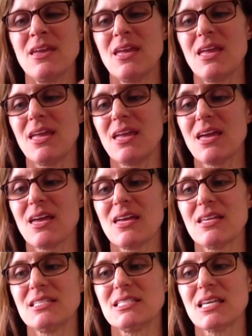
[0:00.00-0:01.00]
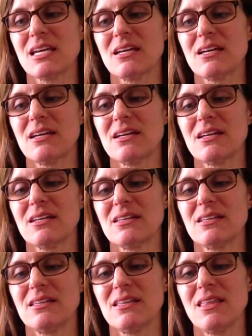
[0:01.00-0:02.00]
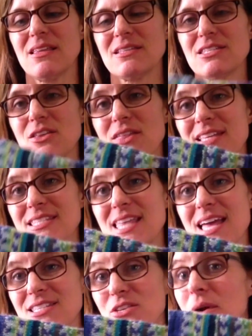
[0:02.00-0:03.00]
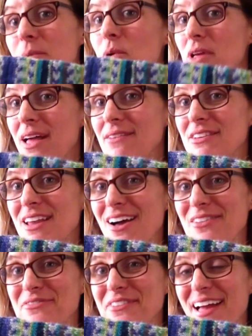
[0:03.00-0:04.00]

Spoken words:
And so that's that. So I will have enough.